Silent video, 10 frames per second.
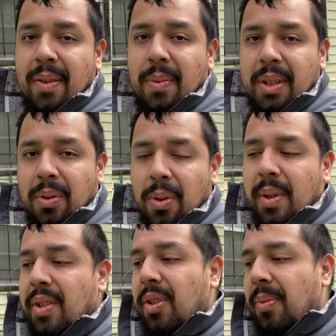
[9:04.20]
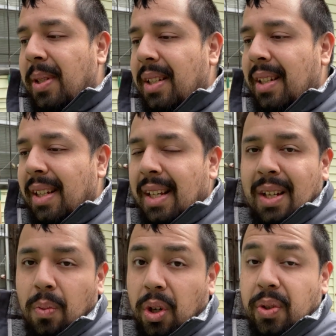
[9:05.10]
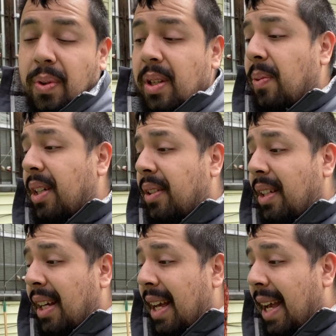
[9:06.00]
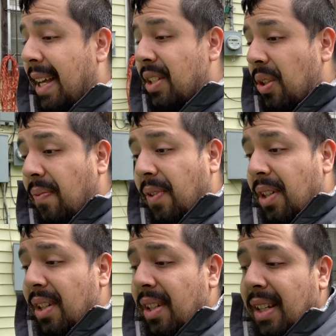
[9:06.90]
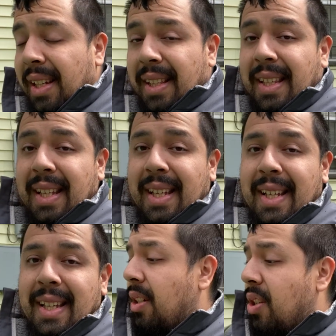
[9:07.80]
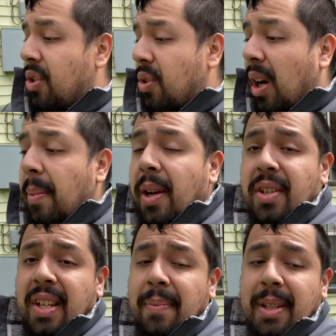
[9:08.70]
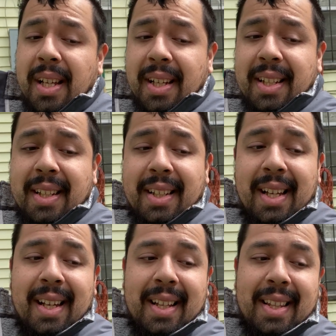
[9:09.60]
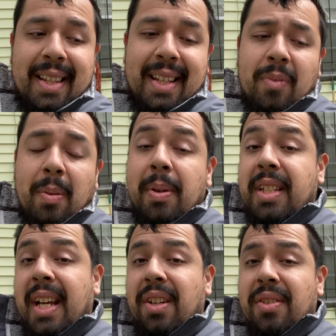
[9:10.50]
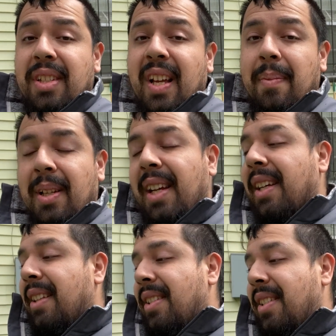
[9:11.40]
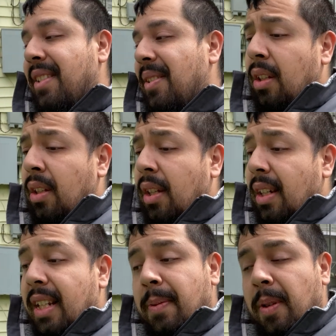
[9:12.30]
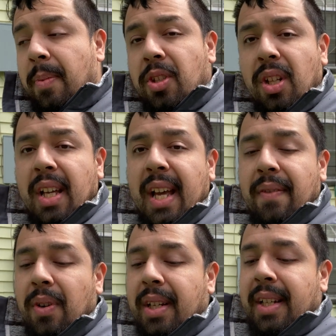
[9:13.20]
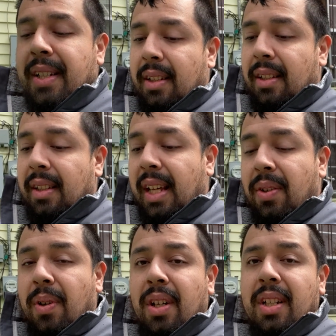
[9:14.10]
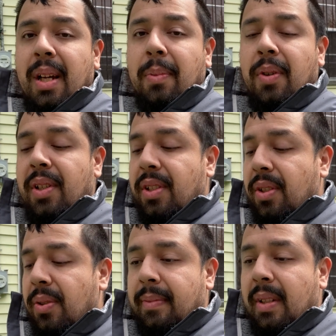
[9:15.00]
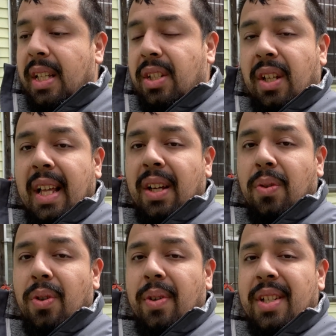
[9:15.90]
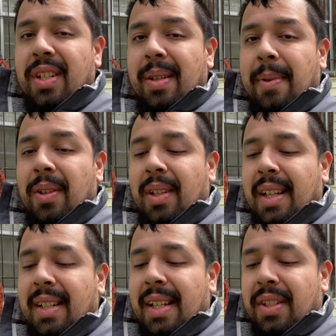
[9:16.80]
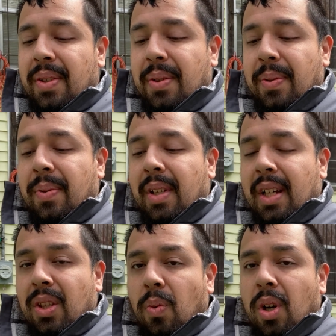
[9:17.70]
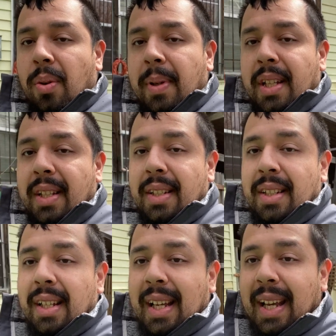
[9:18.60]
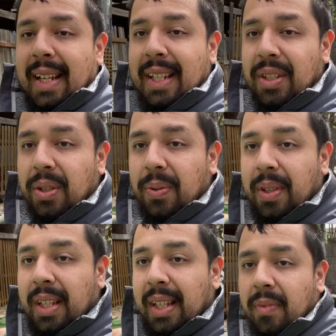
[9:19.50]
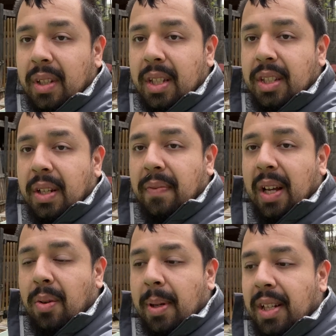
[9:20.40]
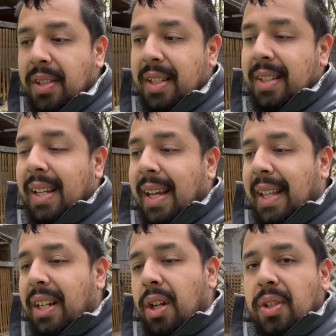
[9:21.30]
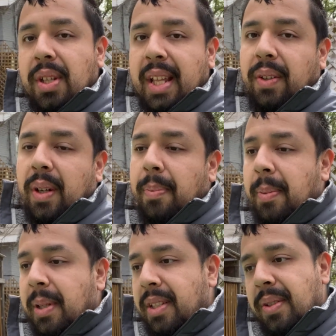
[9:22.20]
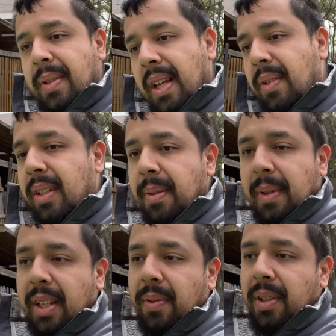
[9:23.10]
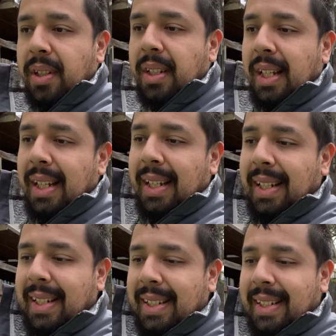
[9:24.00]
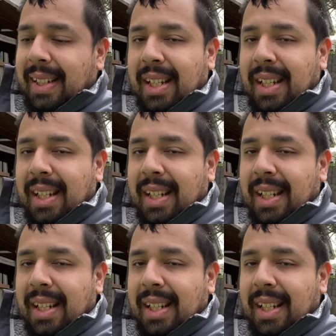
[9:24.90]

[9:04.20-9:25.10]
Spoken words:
with the 1/4-inch tubing works really well. And so far, the strawberries have been liking it, the potatoes have been liking the system, and that's pretty much all I have right now. Later on, I'm going to install that 1/4-inch emitter line into the watermelon and into the sunflower boxes, and then also the in-ground pumpkins too. That'll come later on. Again,